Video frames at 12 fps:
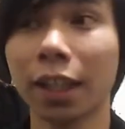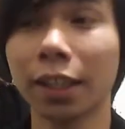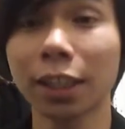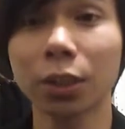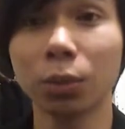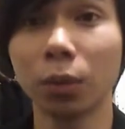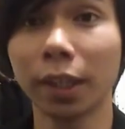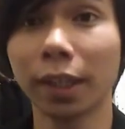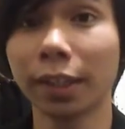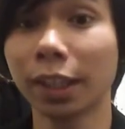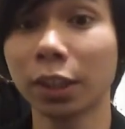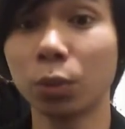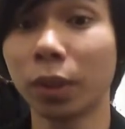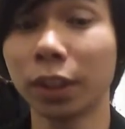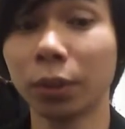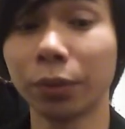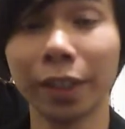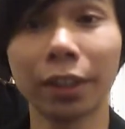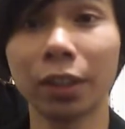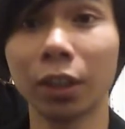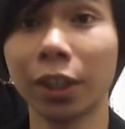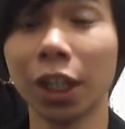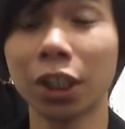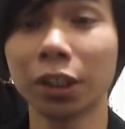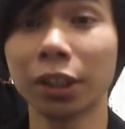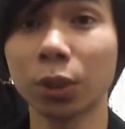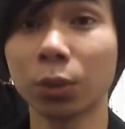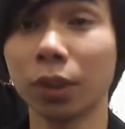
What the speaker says: that's one rare occasion. That's